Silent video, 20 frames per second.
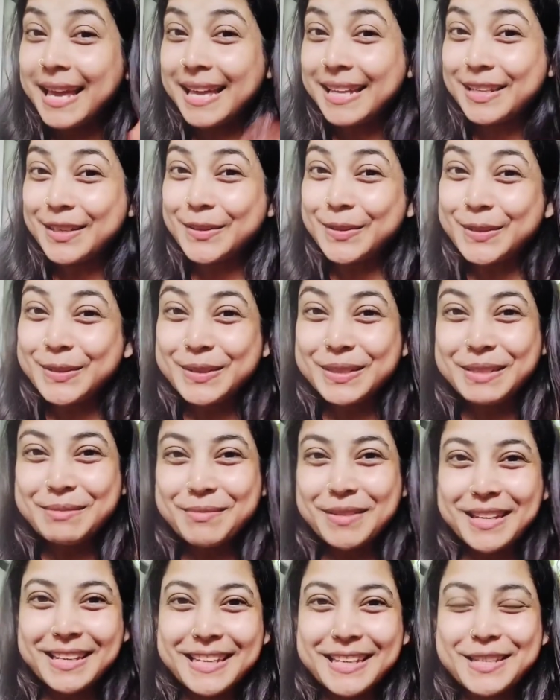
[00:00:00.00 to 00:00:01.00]
Hello,
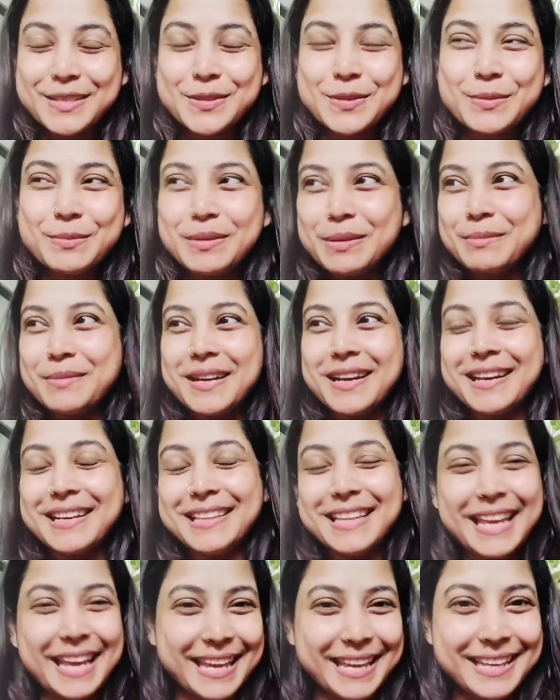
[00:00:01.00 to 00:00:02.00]
good morning,
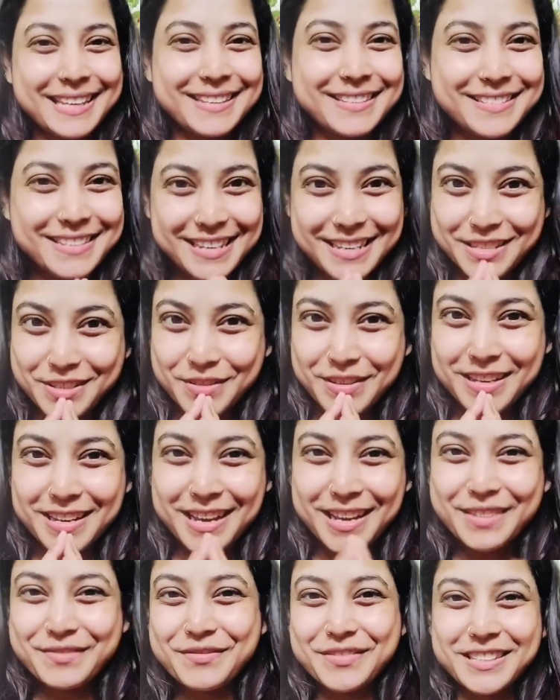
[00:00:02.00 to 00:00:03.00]
Suprabhat and Jai Shri
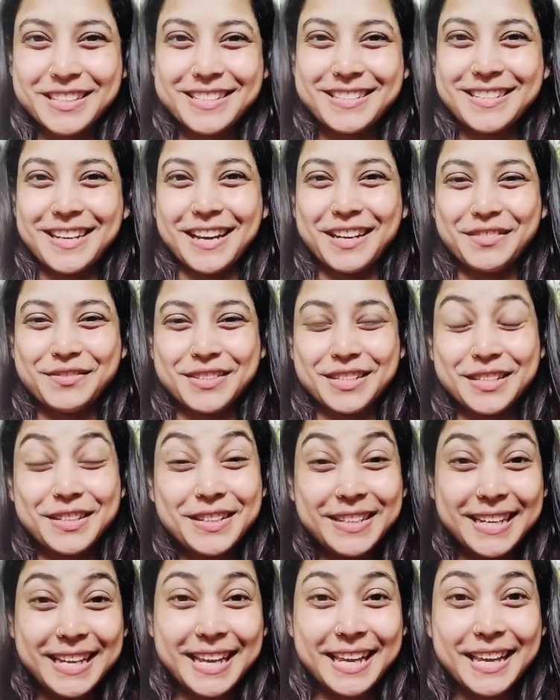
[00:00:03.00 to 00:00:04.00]
Ram for the start of a
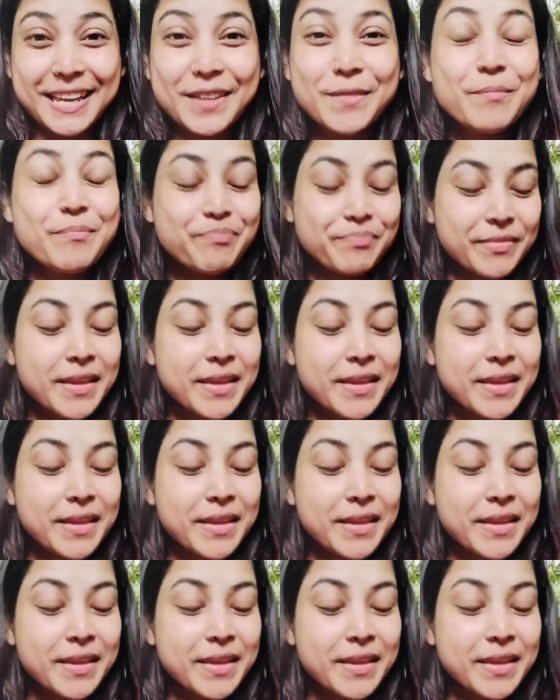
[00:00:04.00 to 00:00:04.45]
good day.